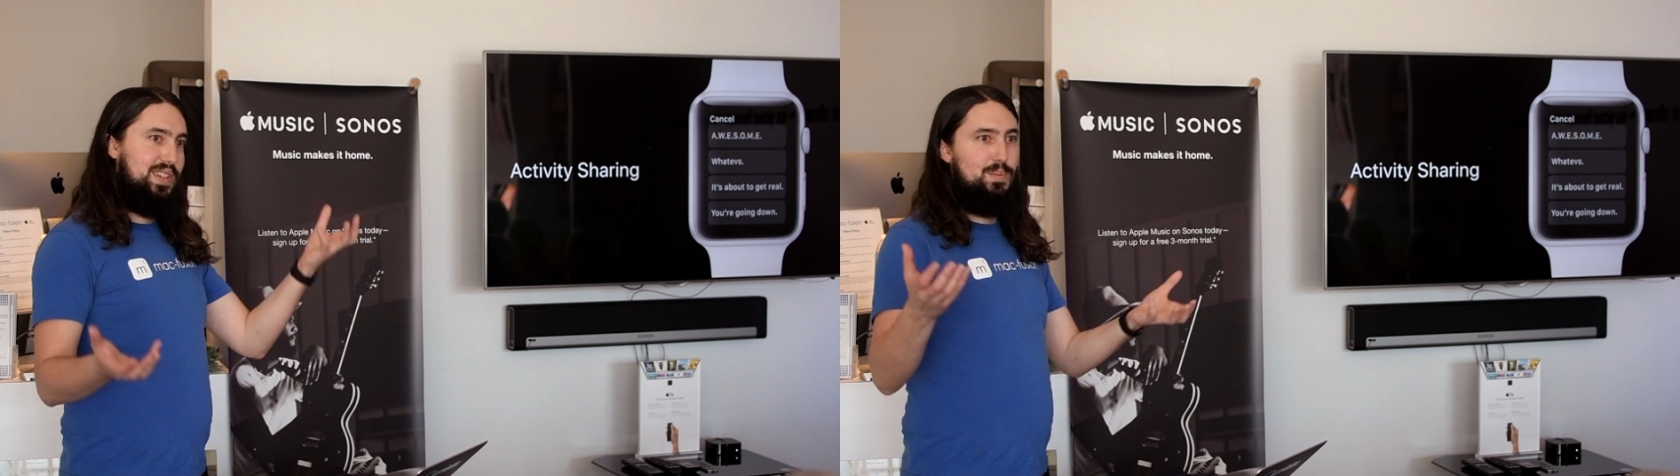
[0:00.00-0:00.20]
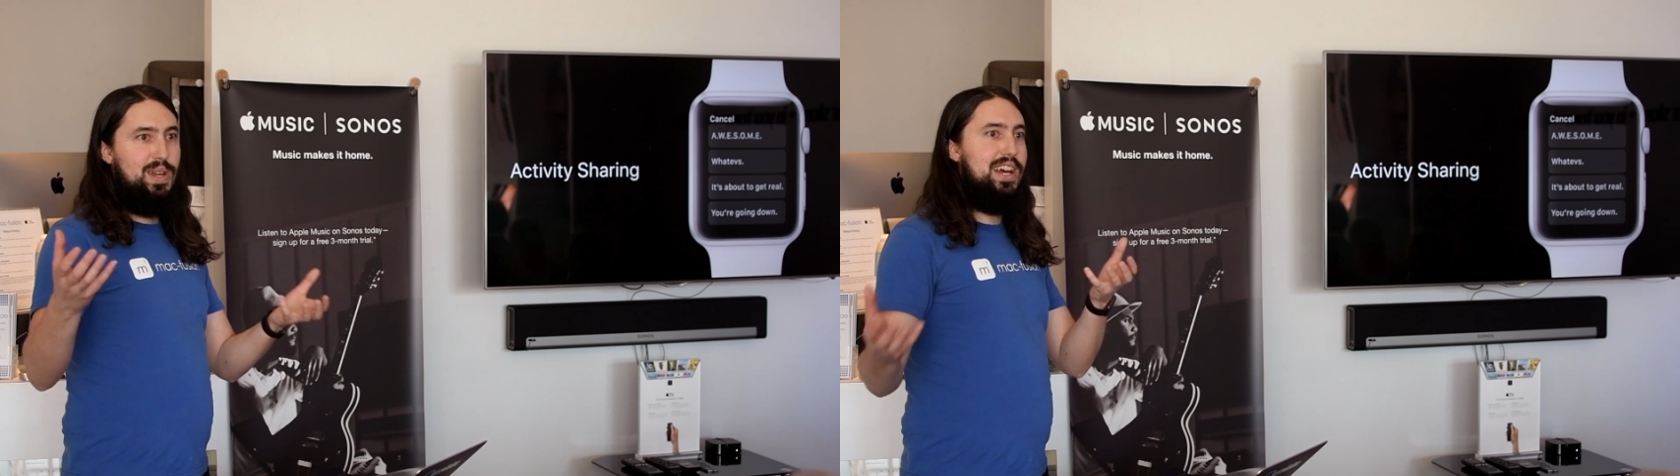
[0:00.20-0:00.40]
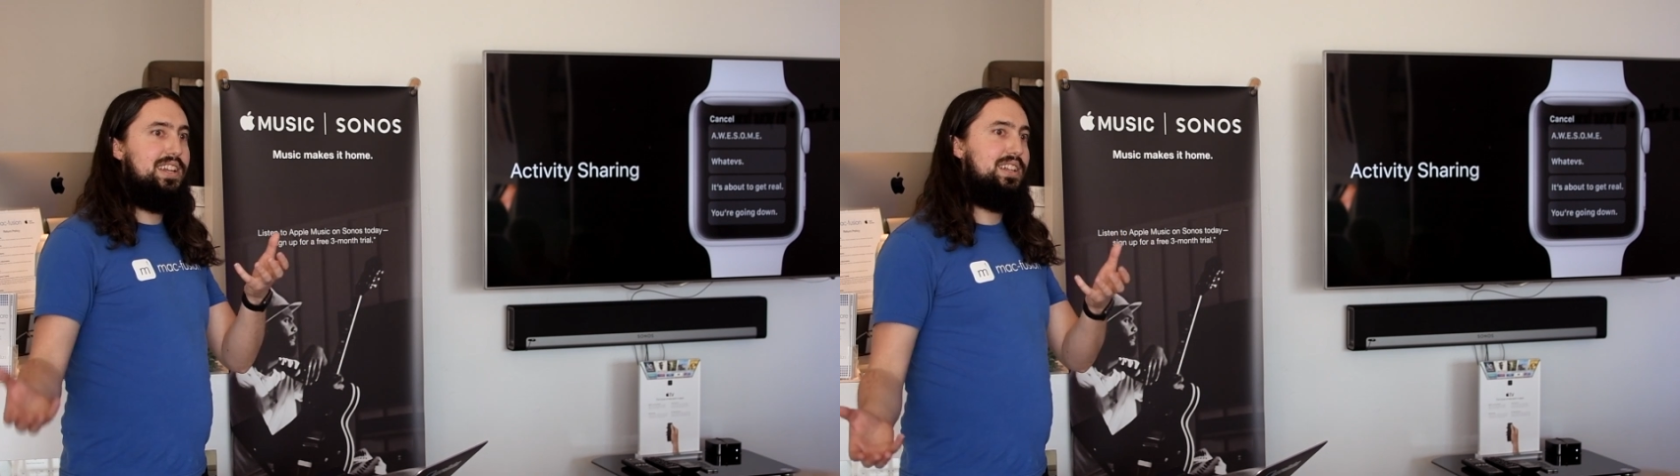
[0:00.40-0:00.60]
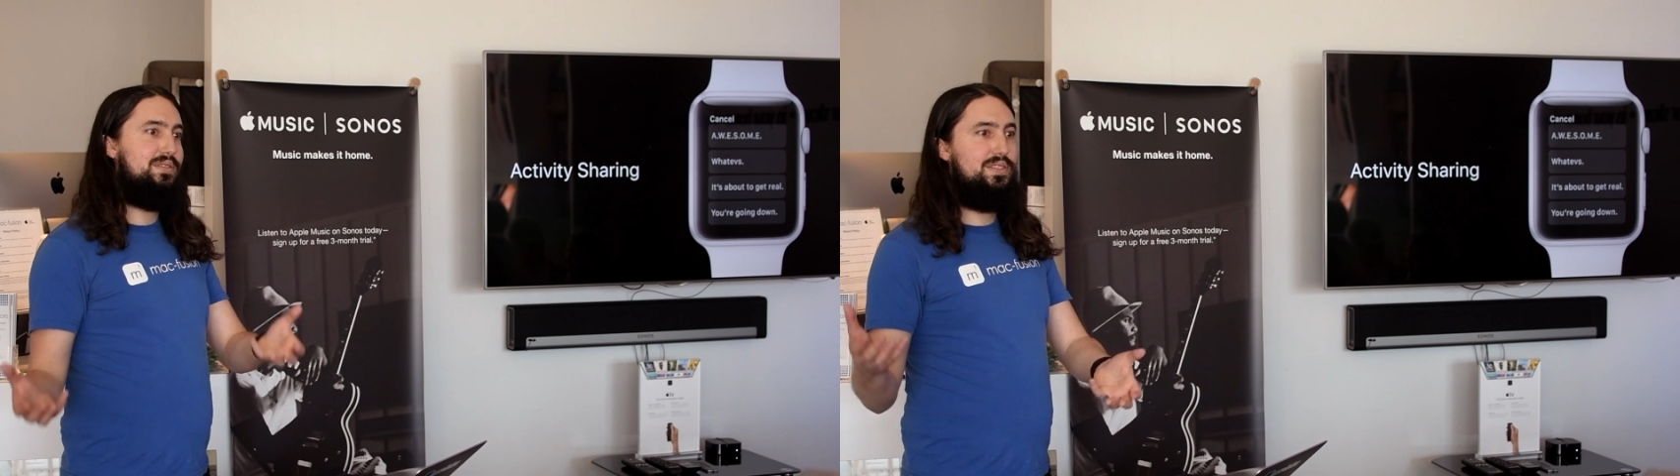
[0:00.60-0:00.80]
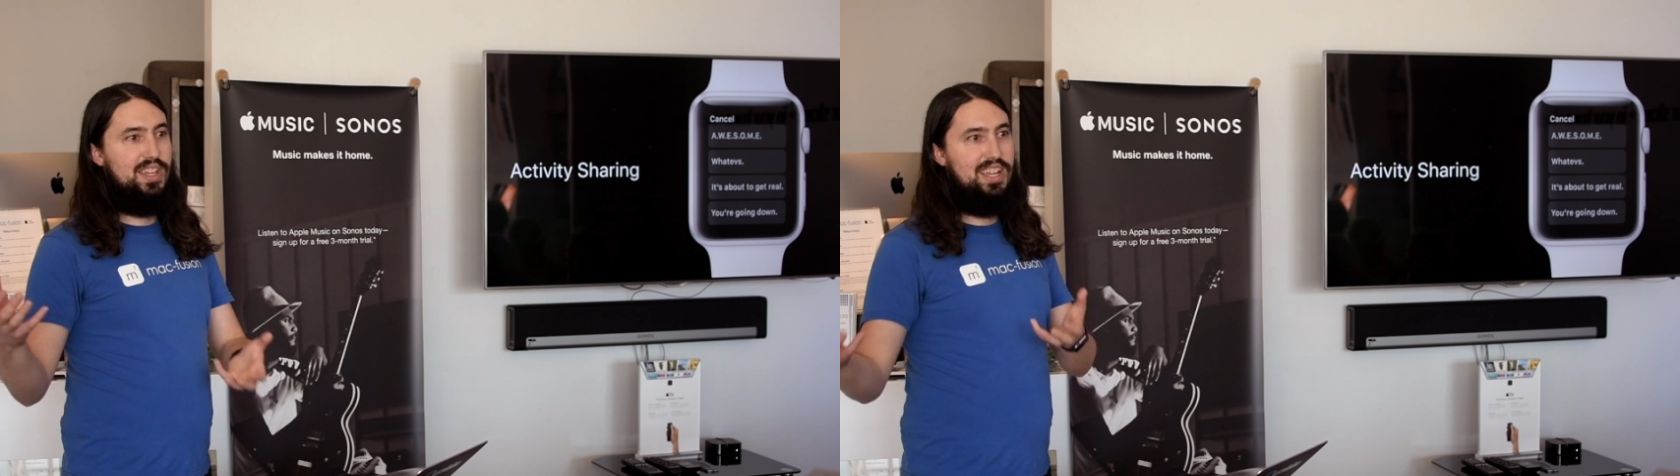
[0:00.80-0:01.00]

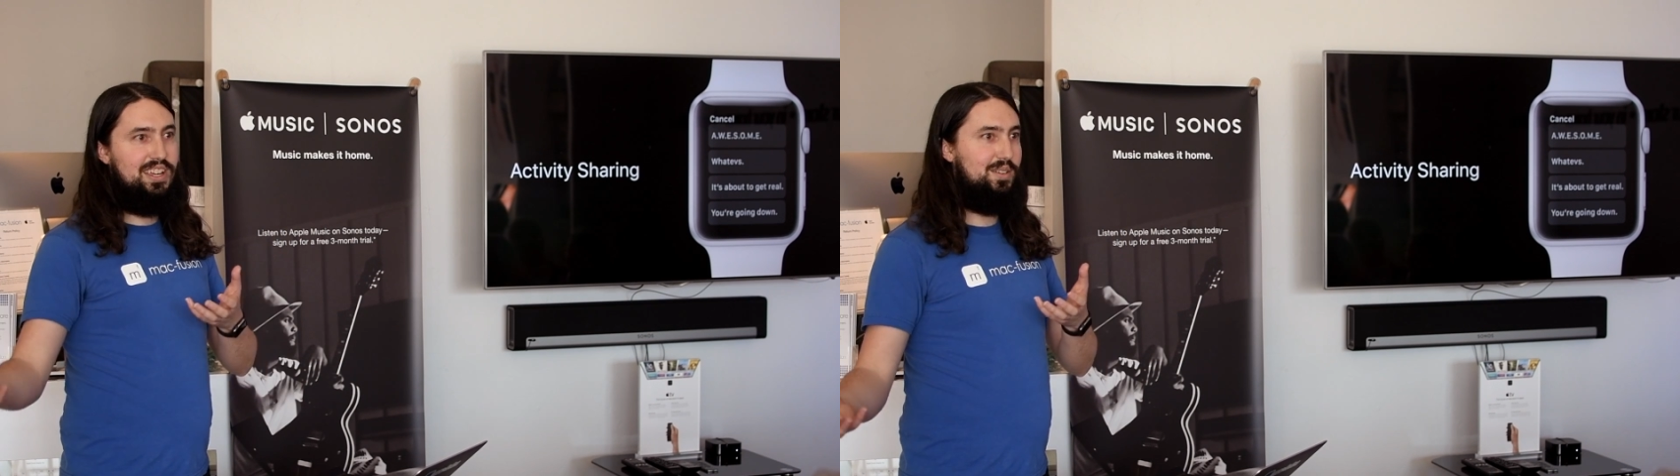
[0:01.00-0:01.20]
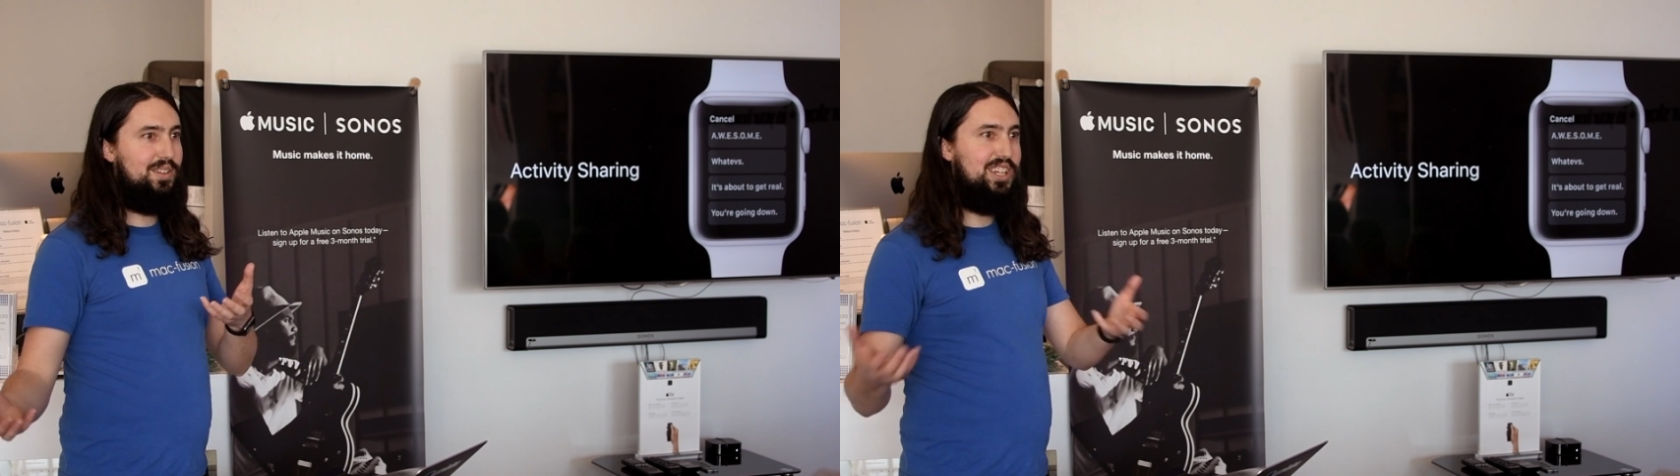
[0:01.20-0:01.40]
competitive thing,